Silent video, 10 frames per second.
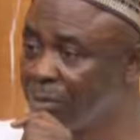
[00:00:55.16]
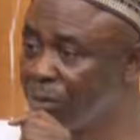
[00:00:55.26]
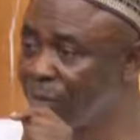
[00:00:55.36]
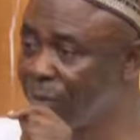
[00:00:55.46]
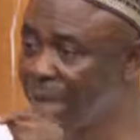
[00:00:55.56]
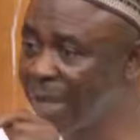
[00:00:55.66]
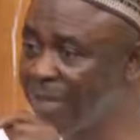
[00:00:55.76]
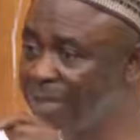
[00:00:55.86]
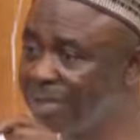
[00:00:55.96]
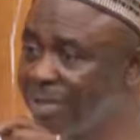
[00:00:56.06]
to
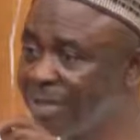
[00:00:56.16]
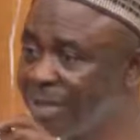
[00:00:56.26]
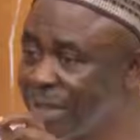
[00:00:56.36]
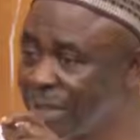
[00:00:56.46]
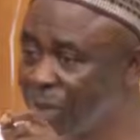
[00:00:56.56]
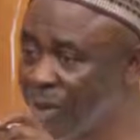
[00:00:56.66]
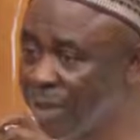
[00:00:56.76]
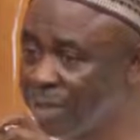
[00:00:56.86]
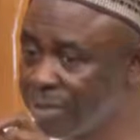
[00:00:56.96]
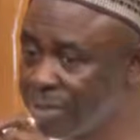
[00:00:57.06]
fight this
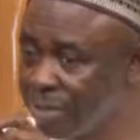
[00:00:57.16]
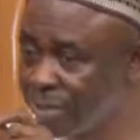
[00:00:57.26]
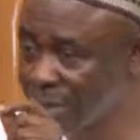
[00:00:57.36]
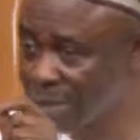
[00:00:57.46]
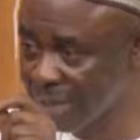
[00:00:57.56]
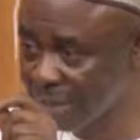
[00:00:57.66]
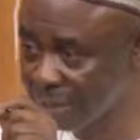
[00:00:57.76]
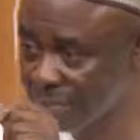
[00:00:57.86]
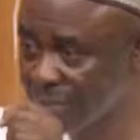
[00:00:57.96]
current recession.